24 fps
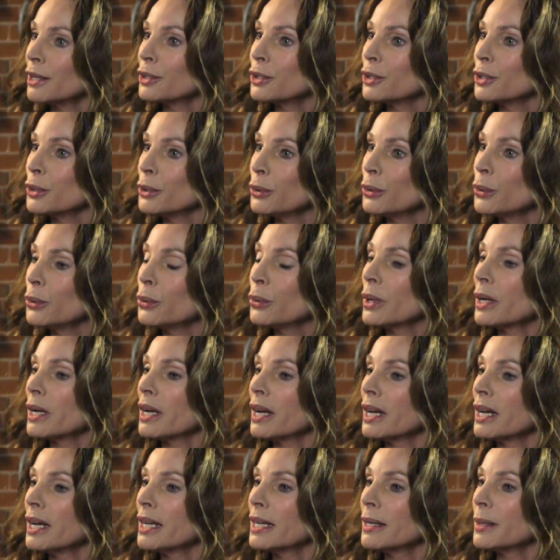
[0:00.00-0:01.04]
to
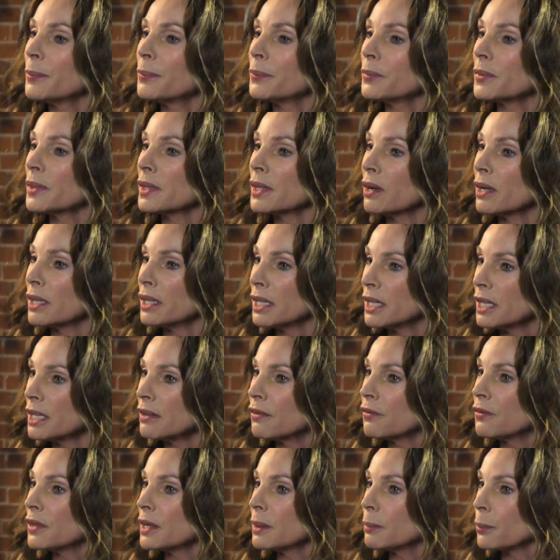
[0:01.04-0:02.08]
um,
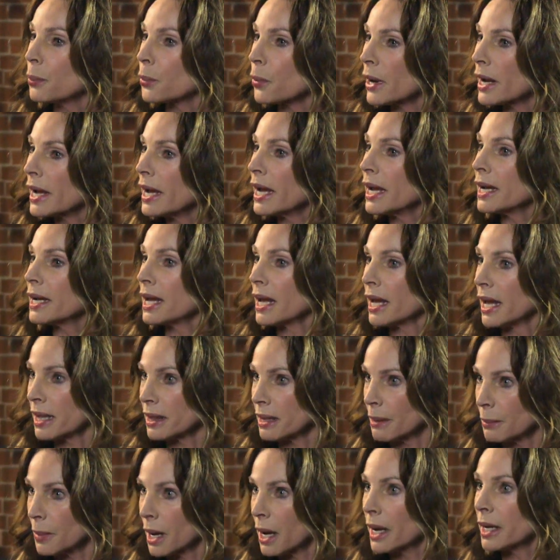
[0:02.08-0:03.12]
give the brain
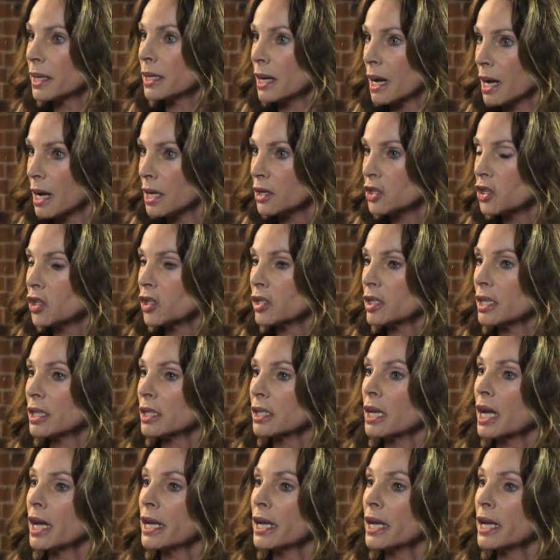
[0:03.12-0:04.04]
and the mind, consciousness,